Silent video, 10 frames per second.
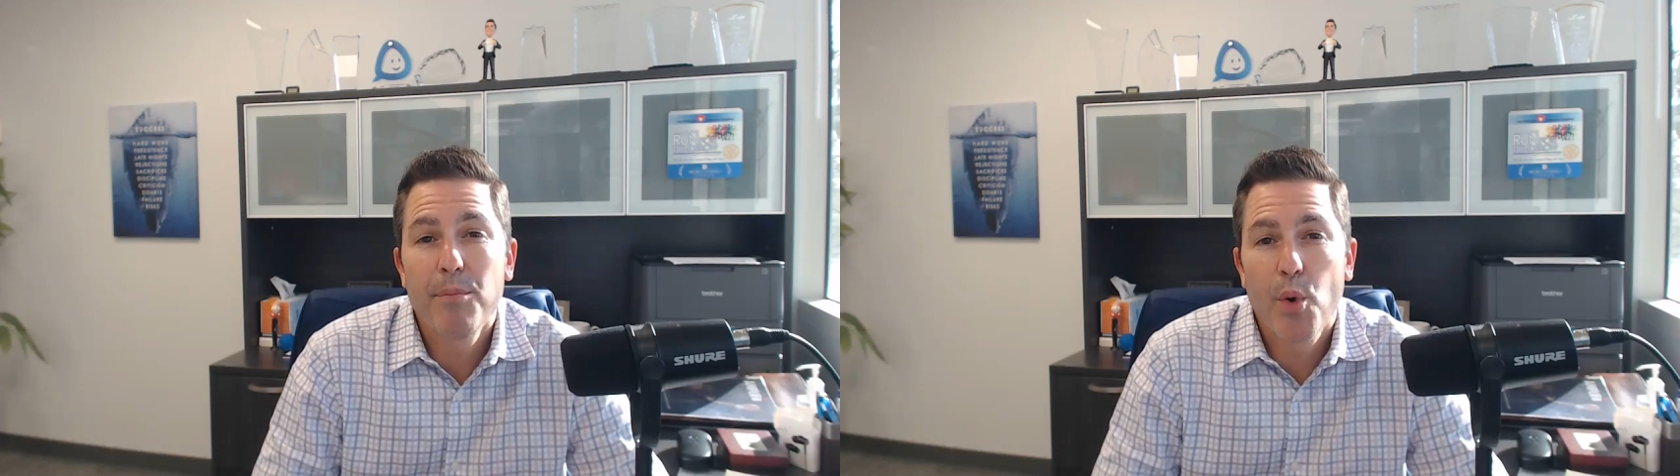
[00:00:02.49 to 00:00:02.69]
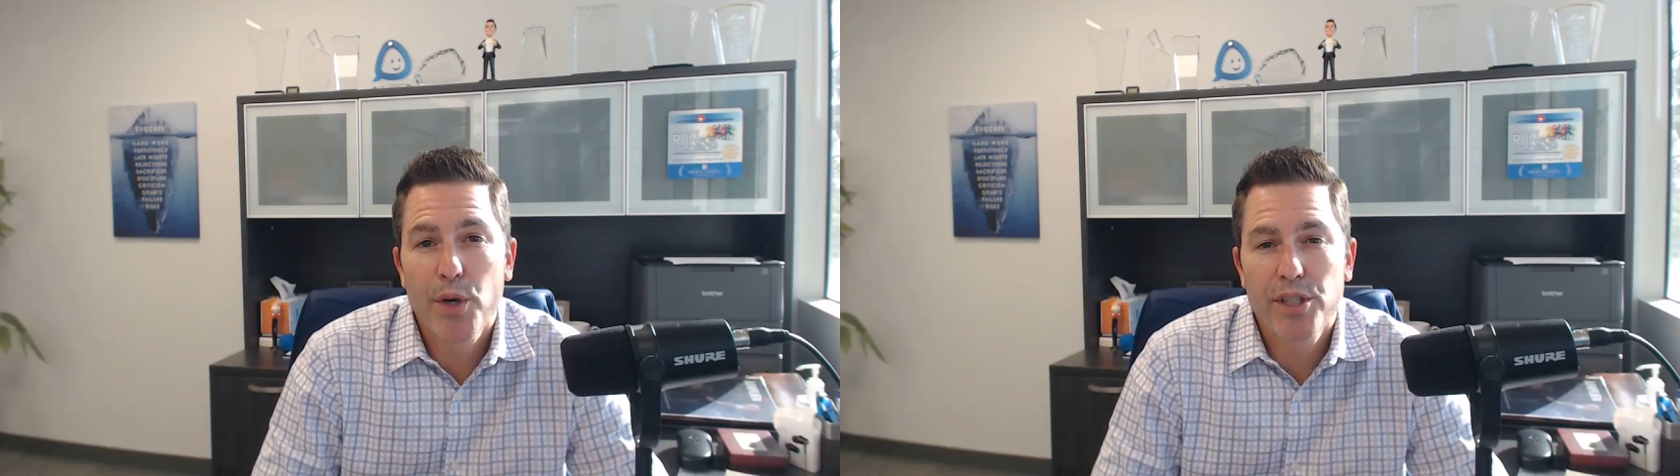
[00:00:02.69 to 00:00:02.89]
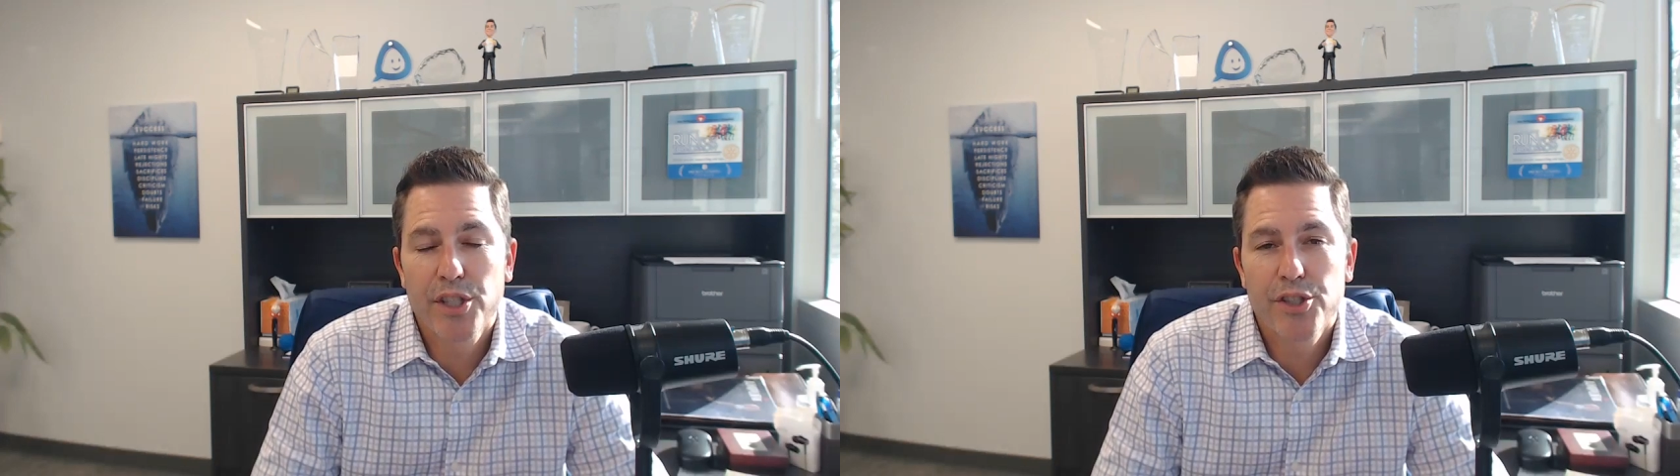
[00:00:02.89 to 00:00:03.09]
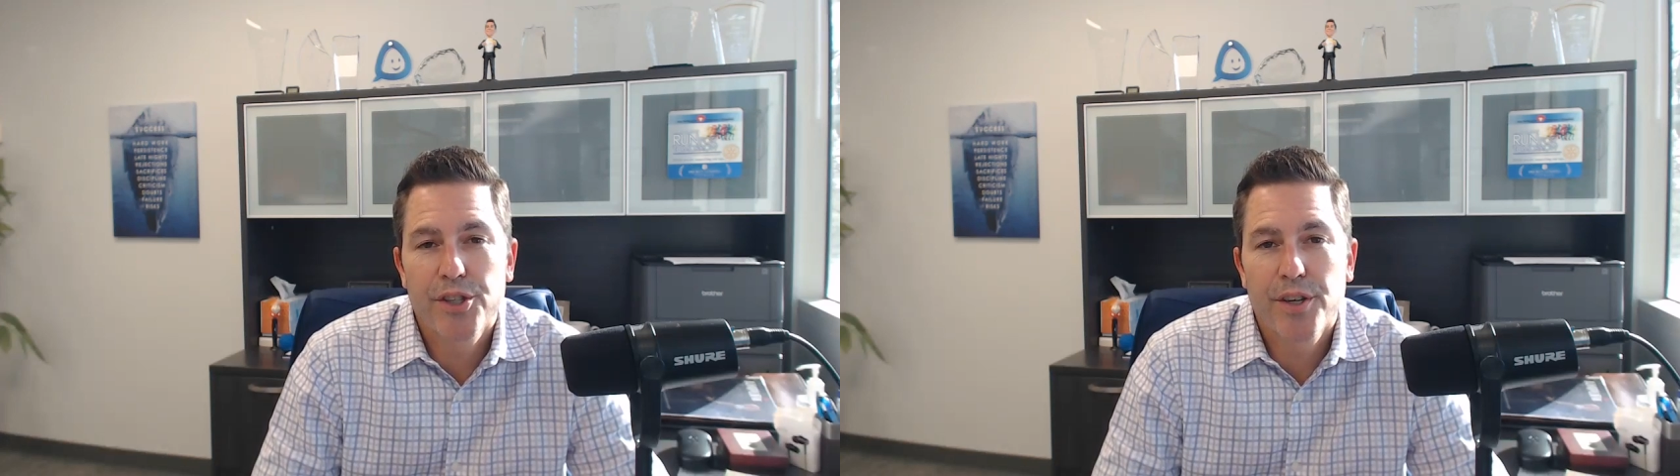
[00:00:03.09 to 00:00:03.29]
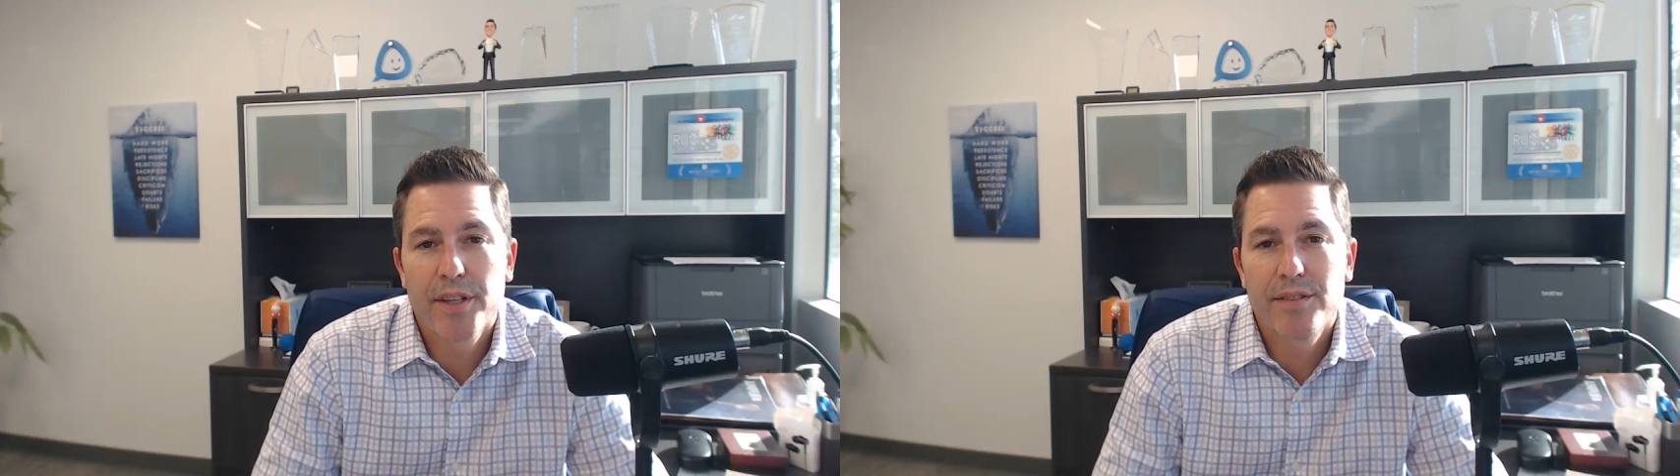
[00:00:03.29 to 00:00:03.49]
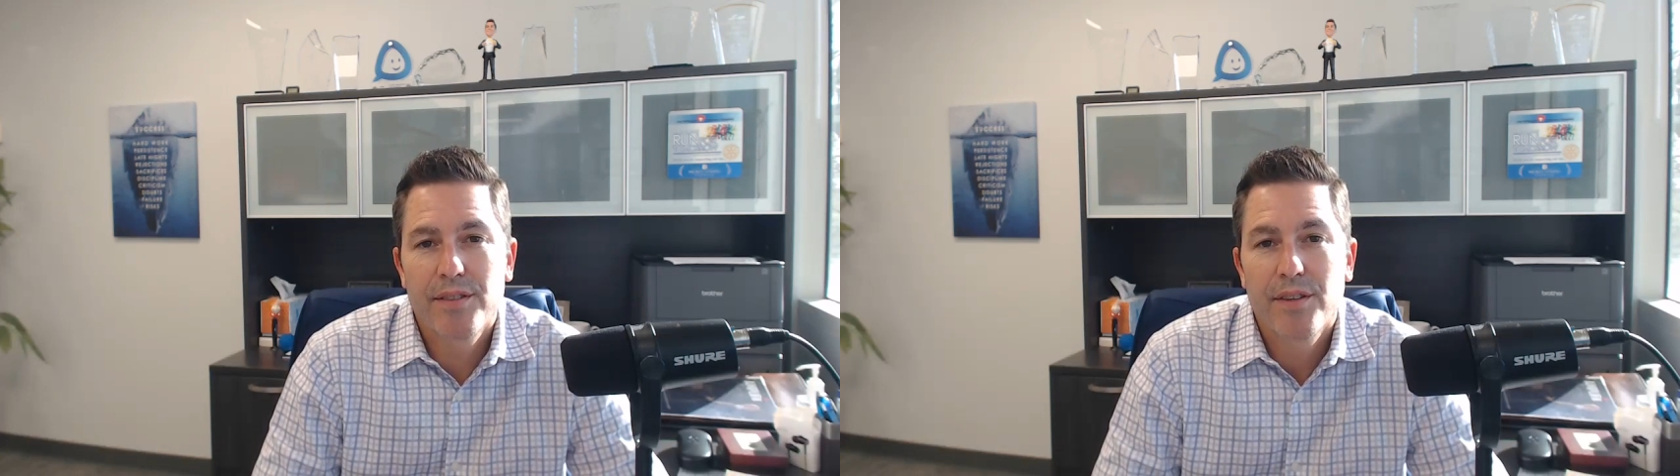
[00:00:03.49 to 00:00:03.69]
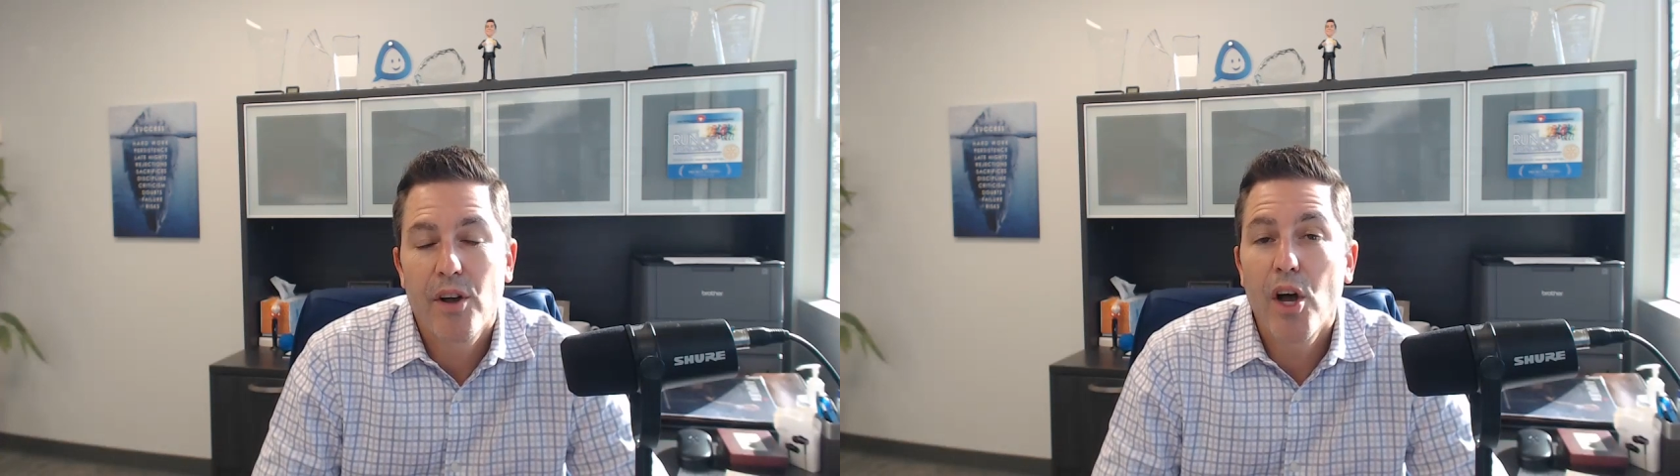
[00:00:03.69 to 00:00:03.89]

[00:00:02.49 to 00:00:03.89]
mortgage insurance,